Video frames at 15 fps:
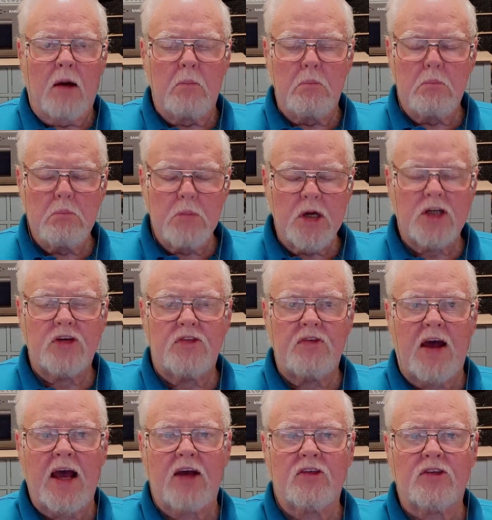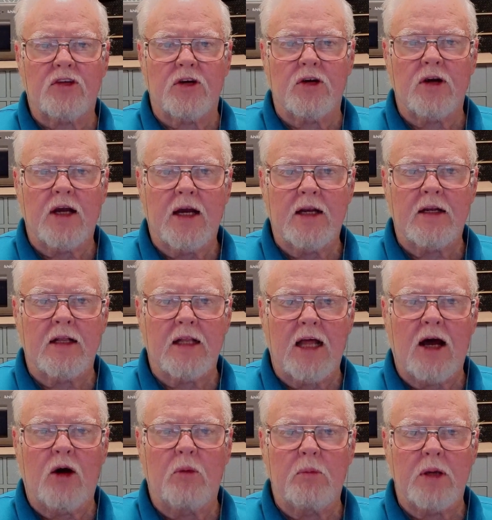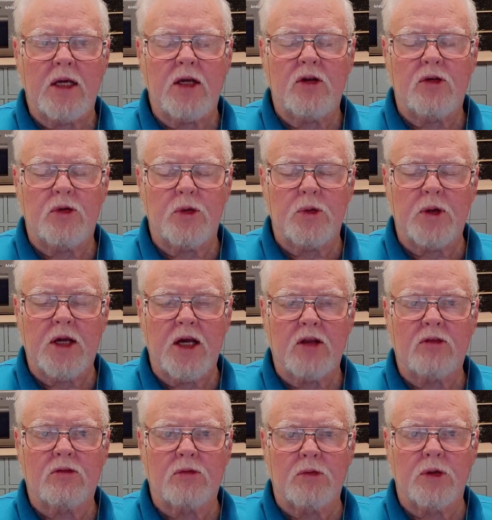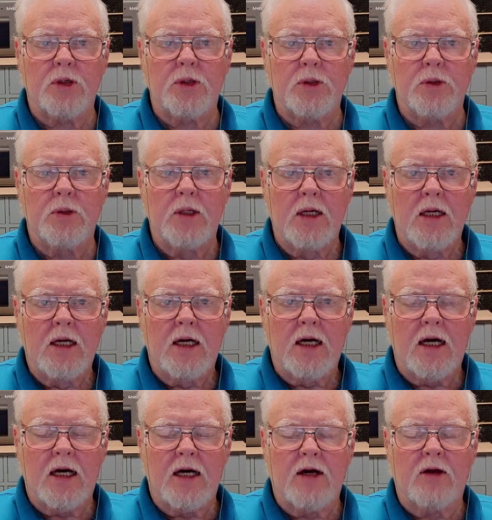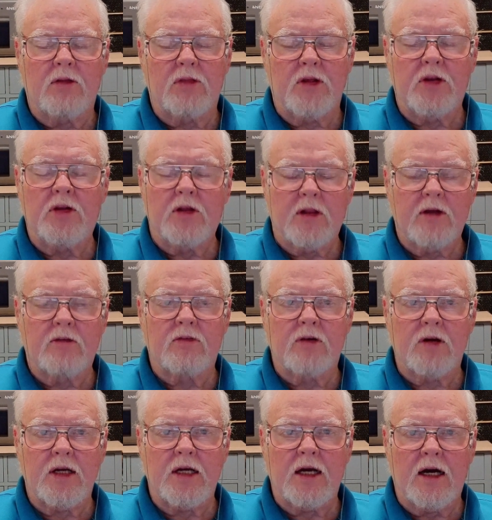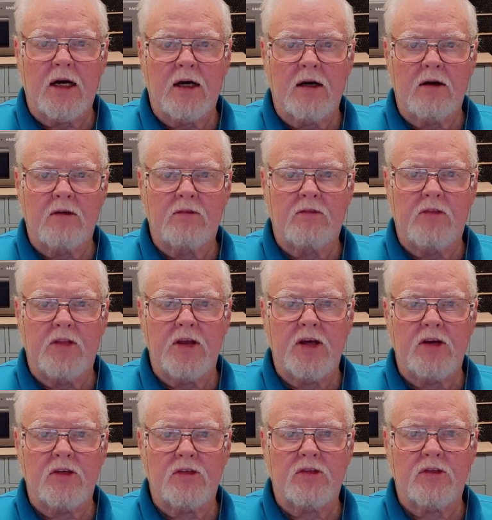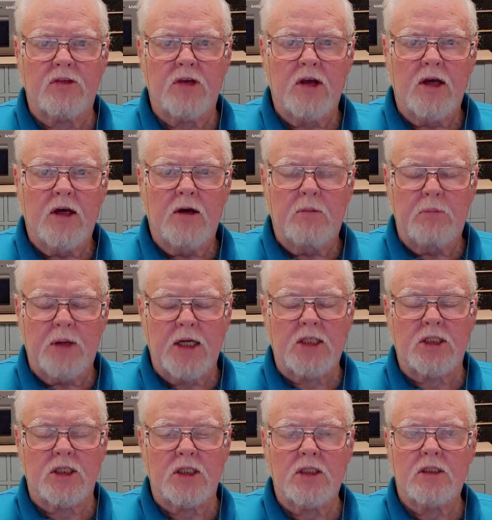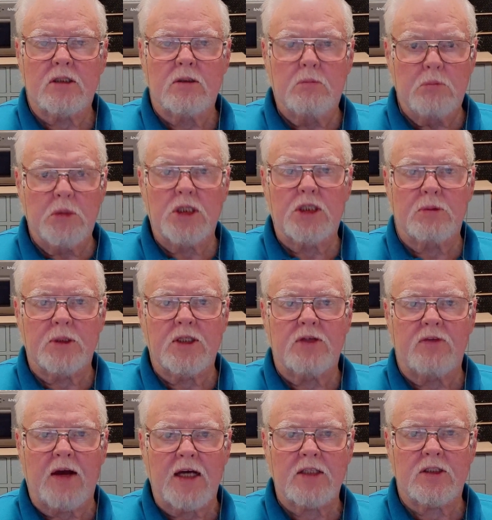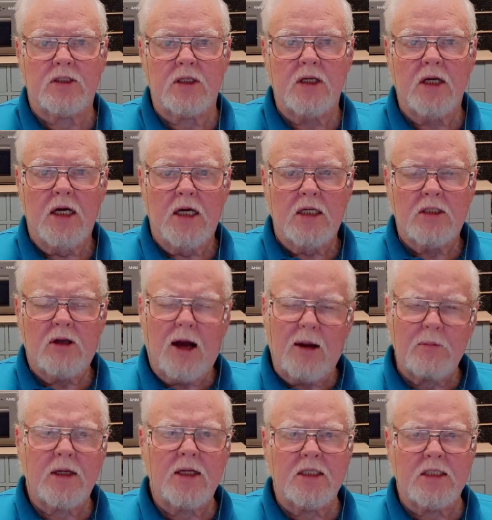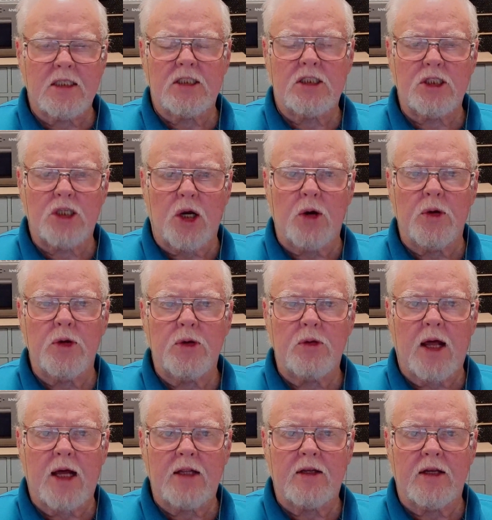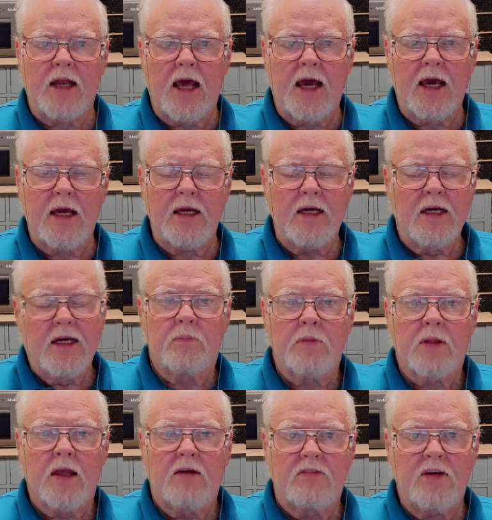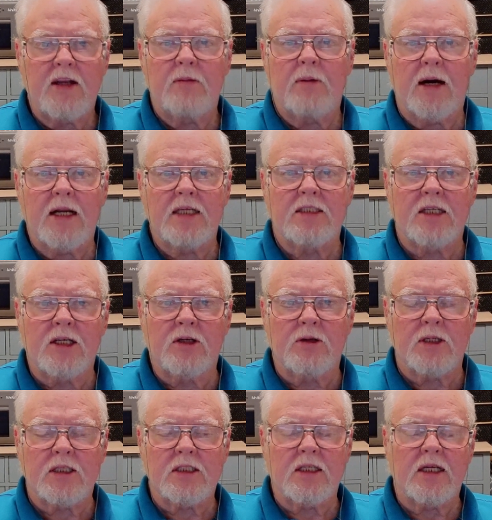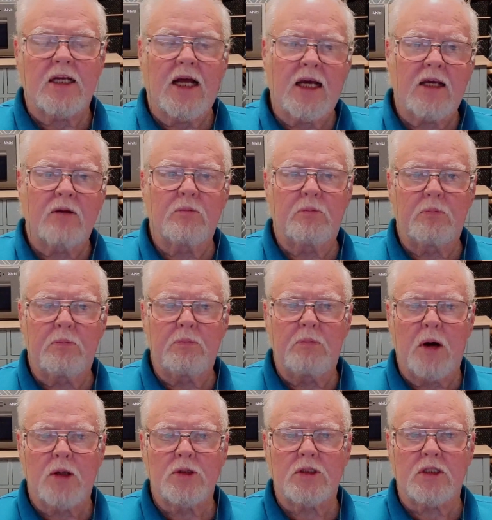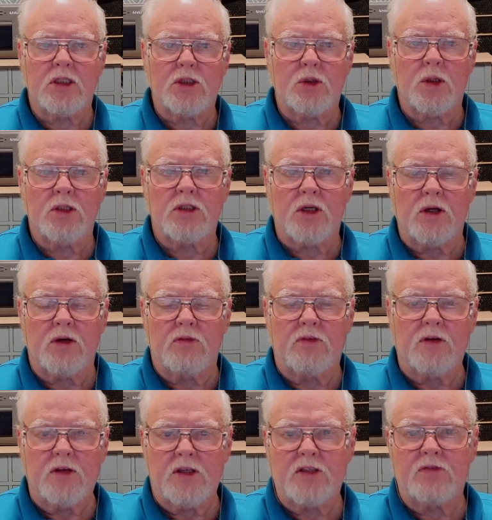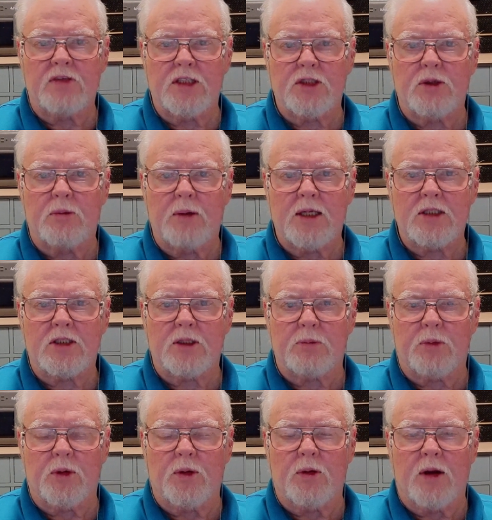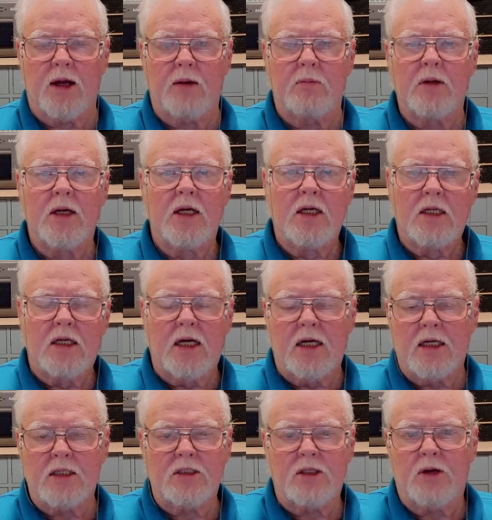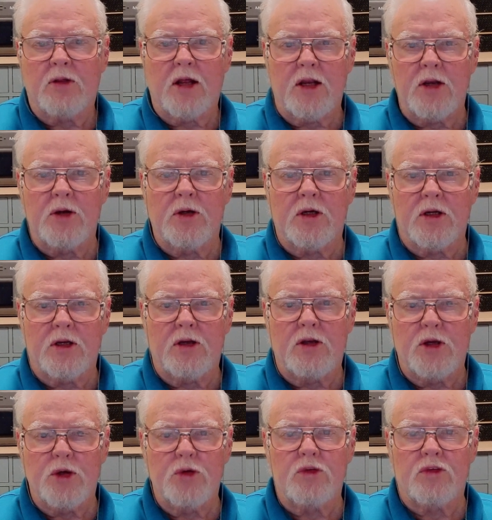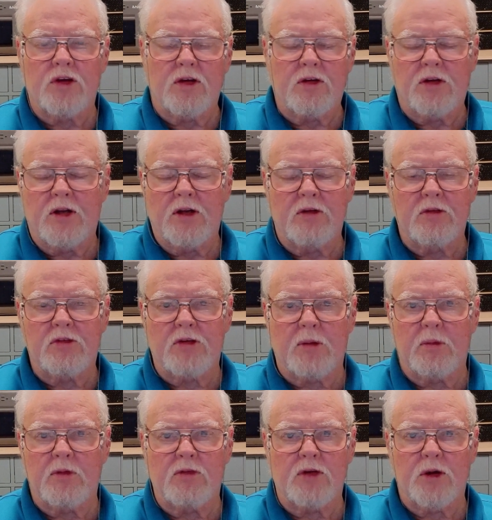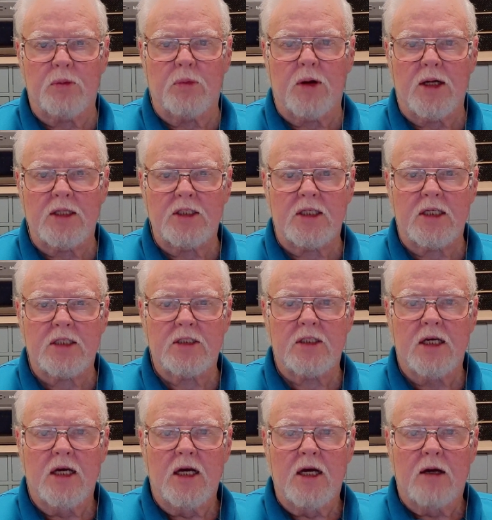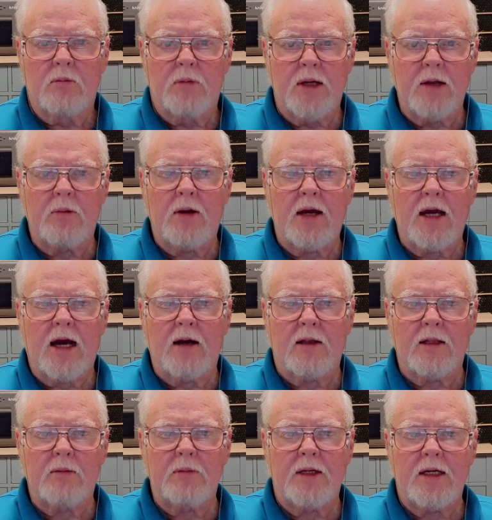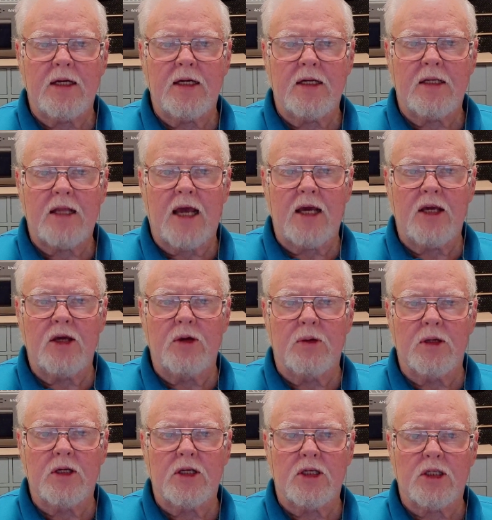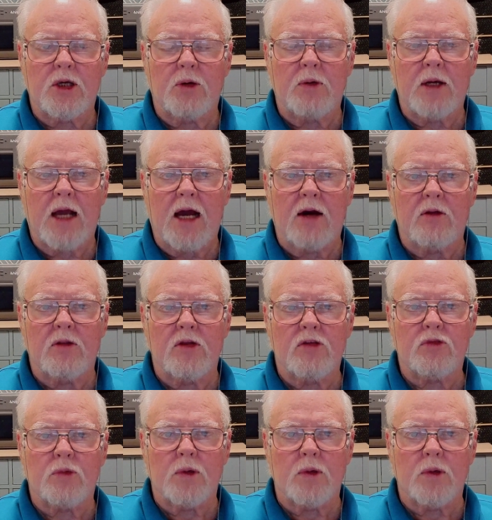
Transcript: much faster and allow me to get through the delivery of these pictures much faster. So I'm going to just show you that today. If anybody's interested, I can post the source code for this Visual Basic program so that you could use it in some of your projects. But anyway, let me take you into showing how this